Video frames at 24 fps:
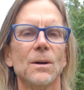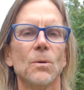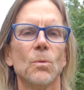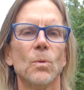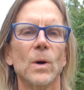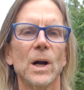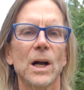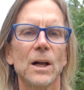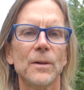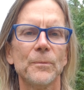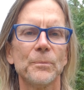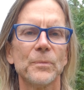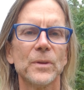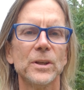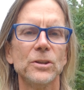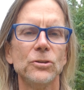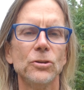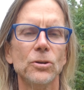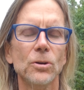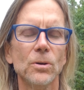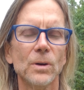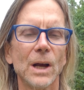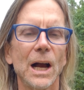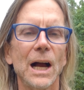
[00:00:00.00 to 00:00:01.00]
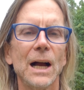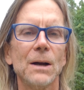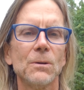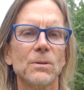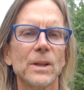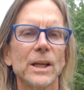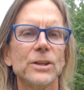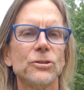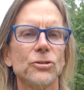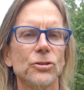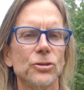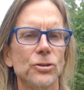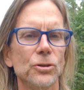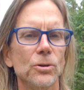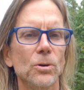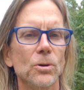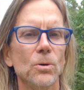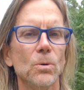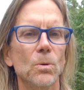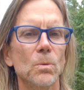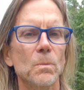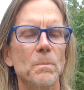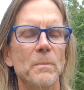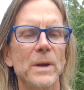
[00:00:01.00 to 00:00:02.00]
well, I'll let
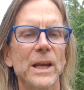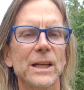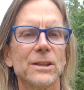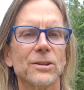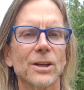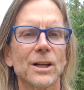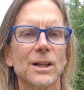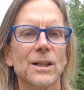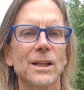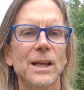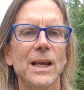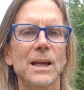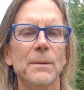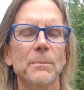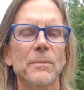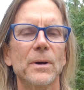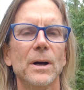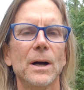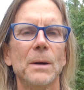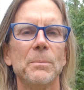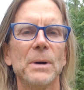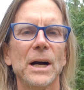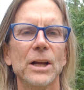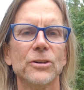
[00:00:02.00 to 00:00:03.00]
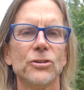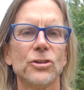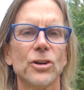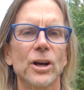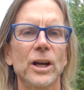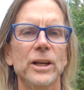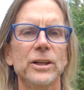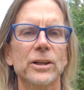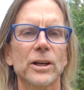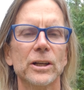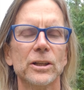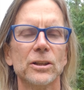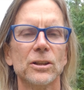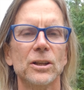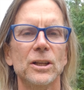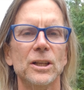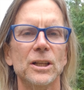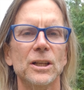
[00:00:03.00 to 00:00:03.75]
you make the claim about China.